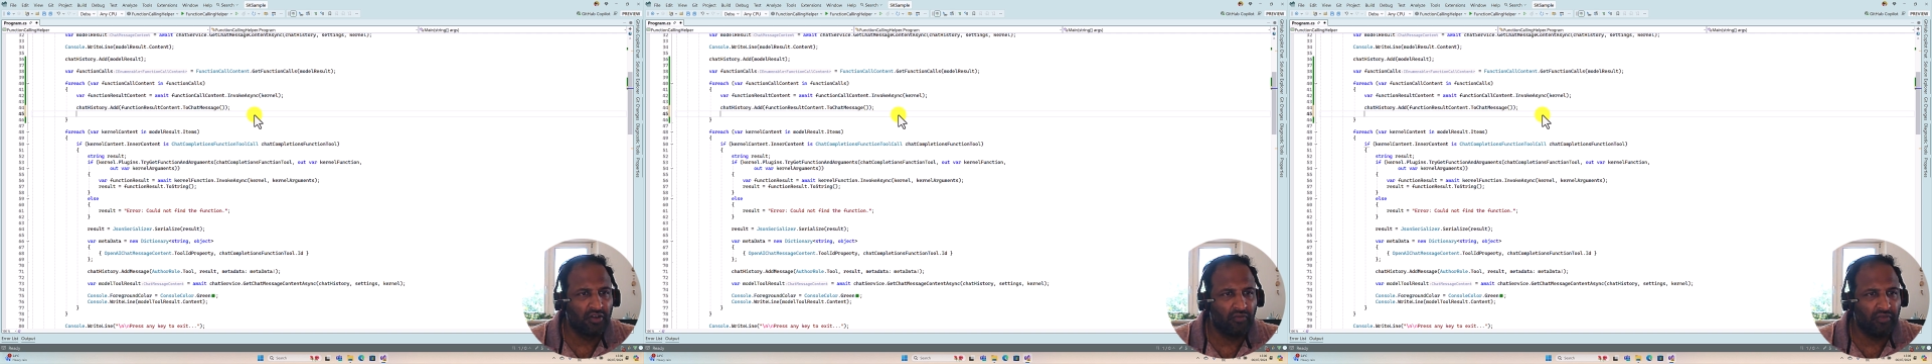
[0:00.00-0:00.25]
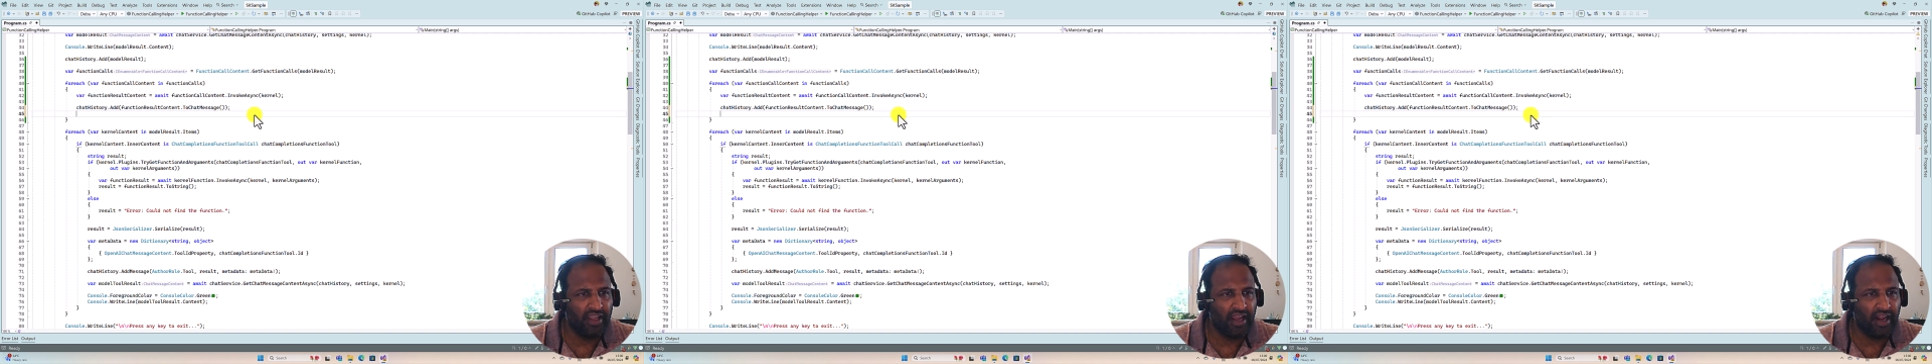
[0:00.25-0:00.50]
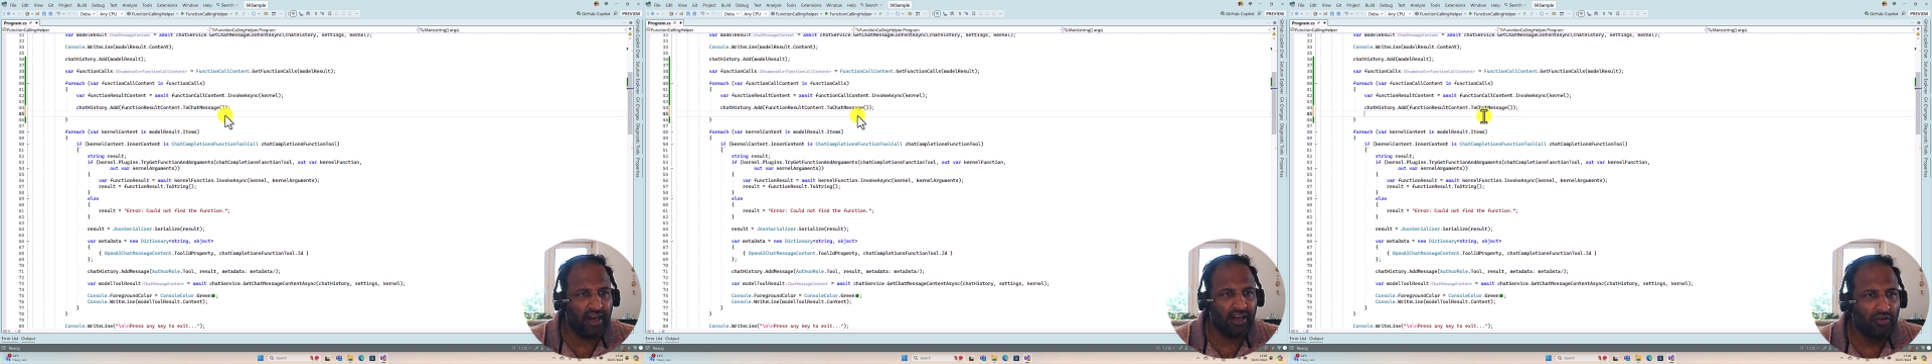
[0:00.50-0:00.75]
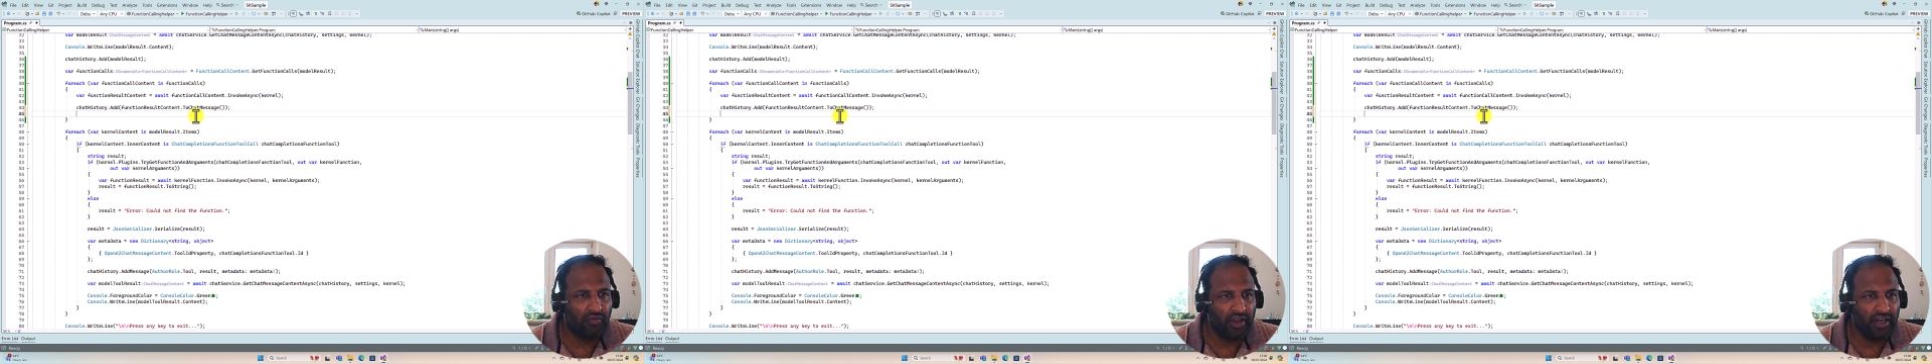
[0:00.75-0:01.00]
We added.
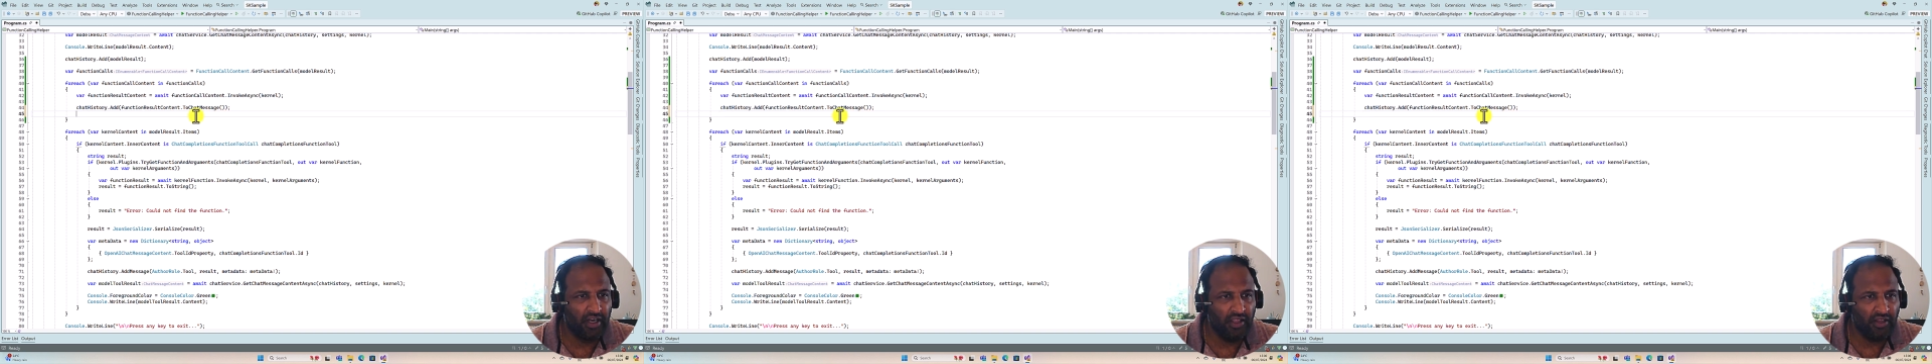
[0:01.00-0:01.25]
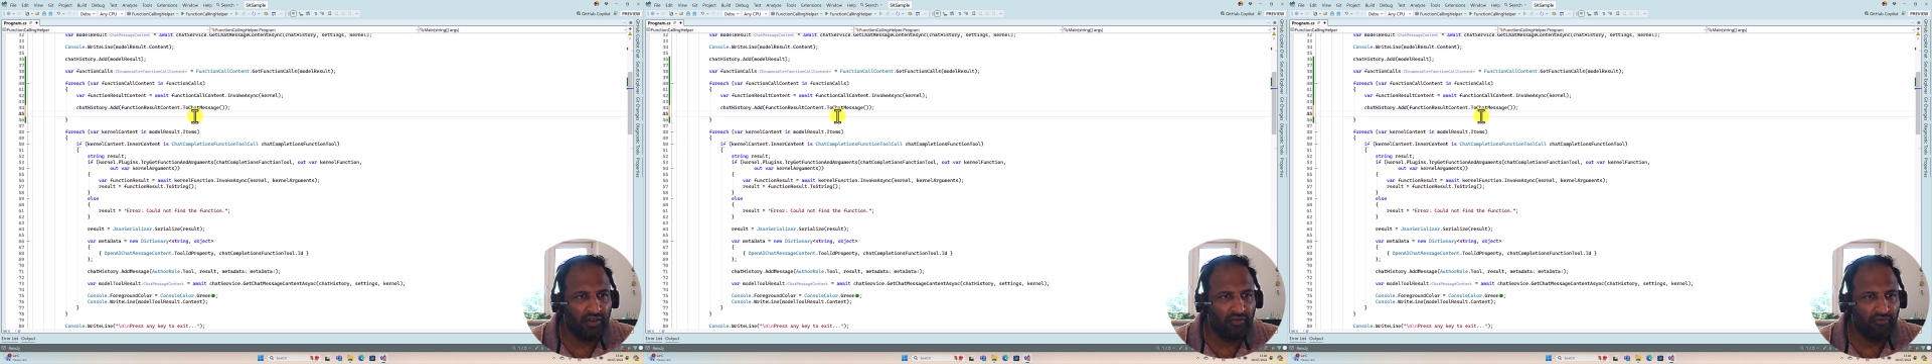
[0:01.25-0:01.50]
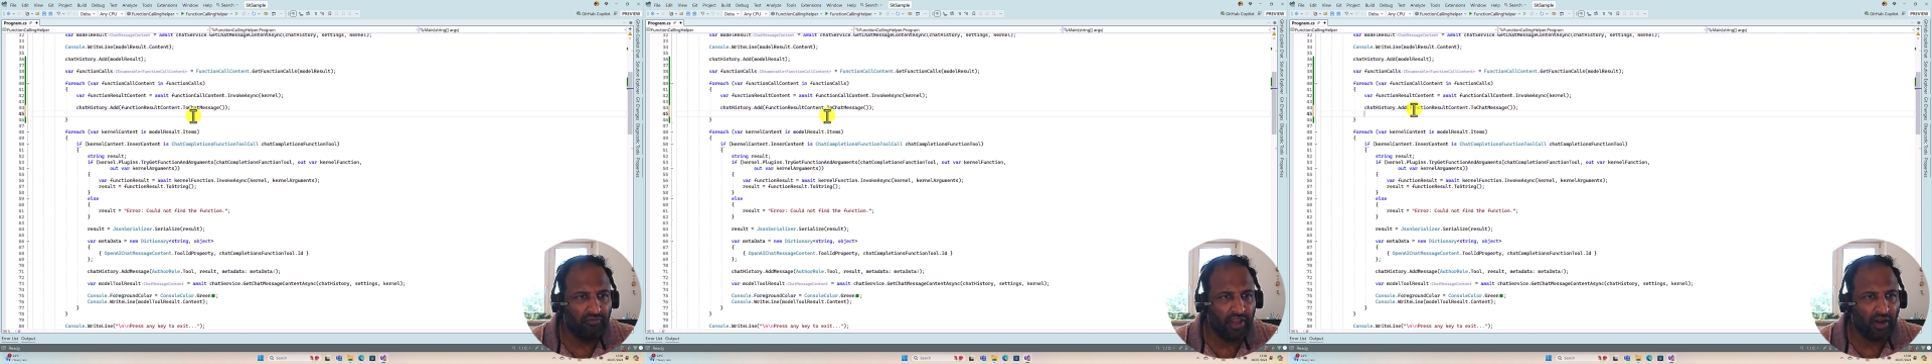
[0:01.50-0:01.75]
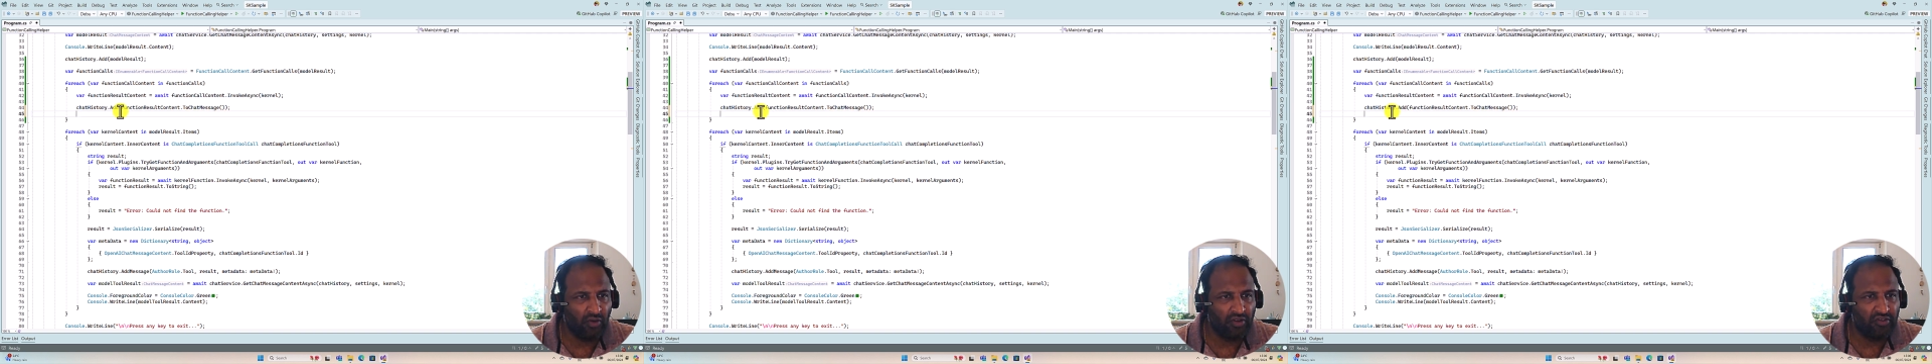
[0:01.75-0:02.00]
Finally, we
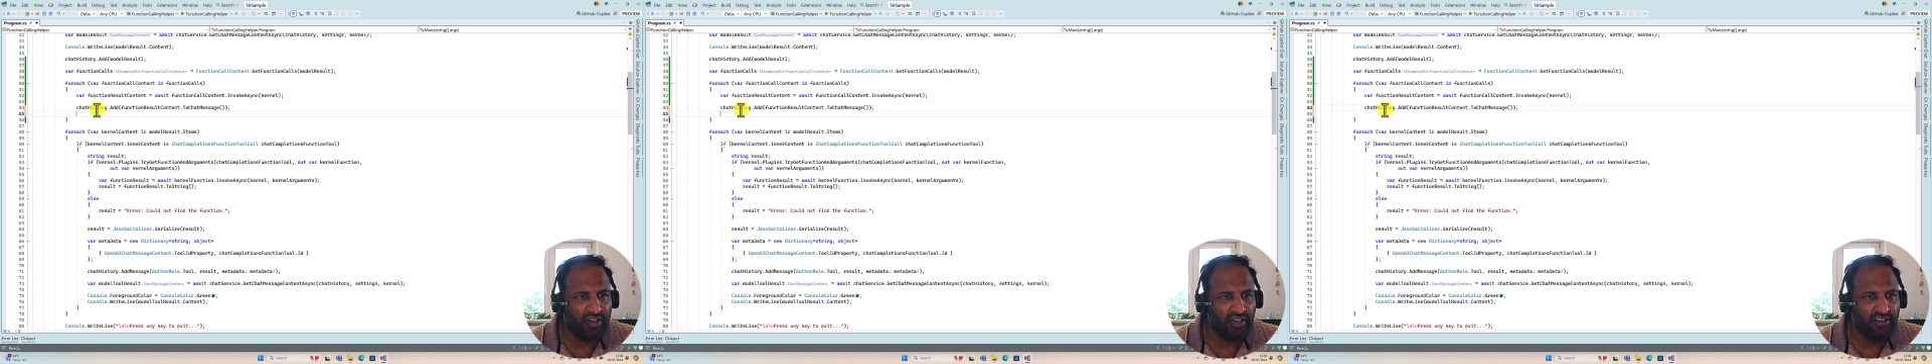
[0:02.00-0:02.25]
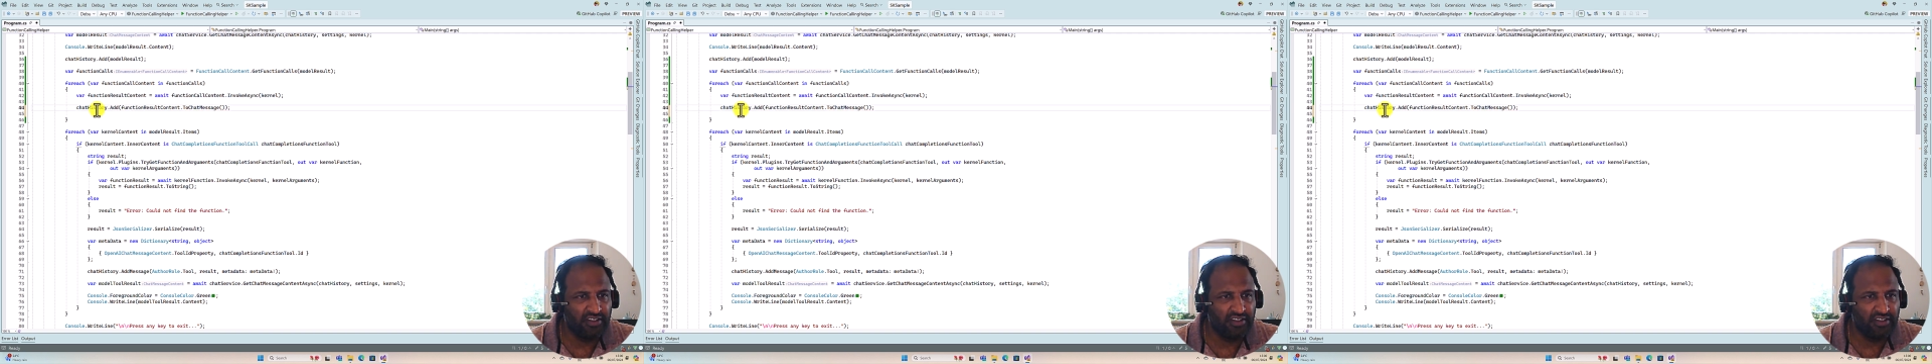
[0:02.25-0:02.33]
have to send